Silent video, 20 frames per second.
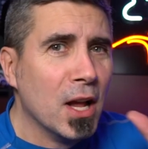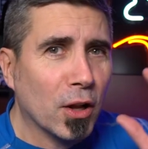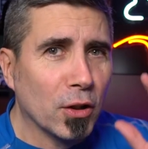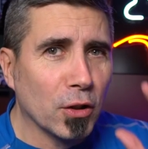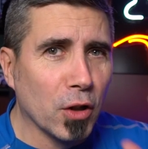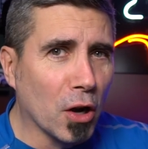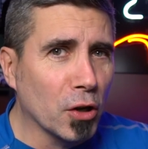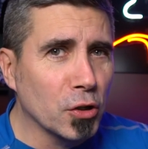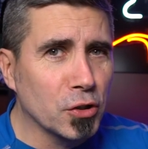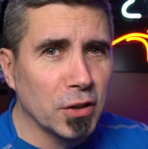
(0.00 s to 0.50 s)

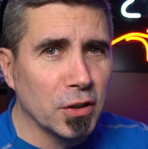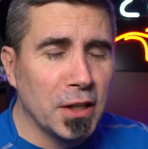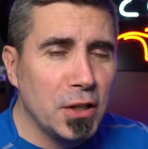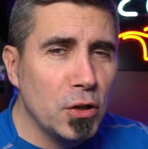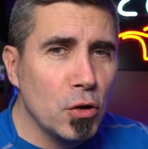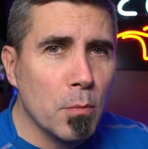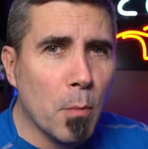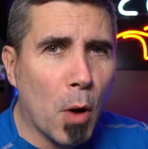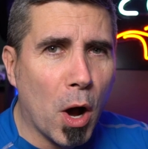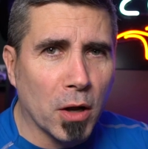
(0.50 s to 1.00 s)
largely
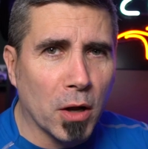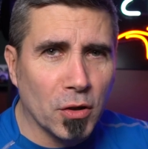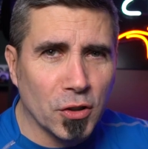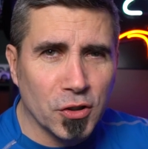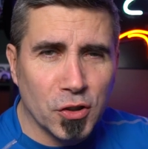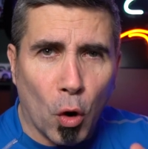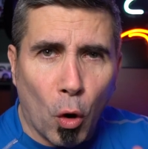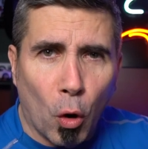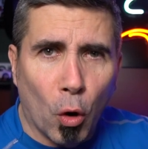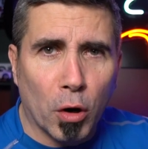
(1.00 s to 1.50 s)
new
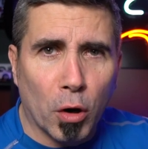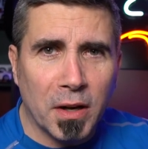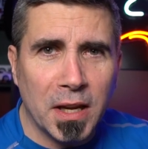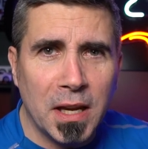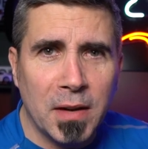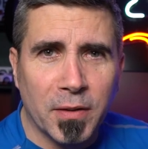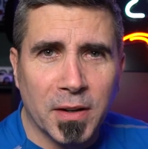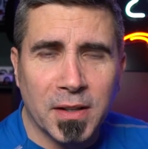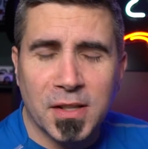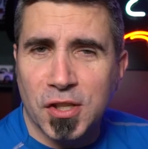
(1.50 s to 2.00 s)
models or
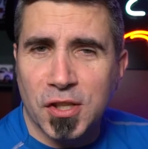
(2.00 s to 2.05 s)
even